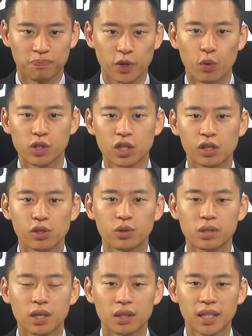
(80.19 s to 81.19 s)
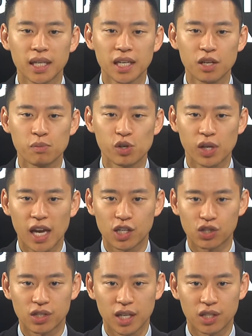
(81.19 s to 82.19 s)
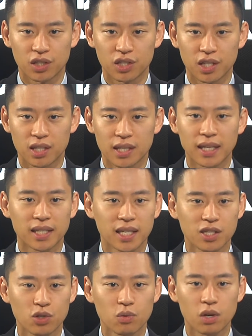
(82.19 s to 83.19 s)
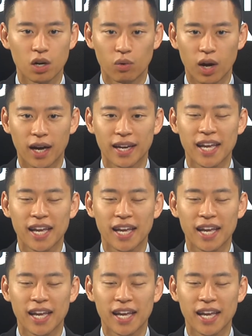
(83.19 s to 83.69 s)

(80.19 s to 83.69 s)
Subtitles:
which includes leading communications agencies like Dentsu, Karat,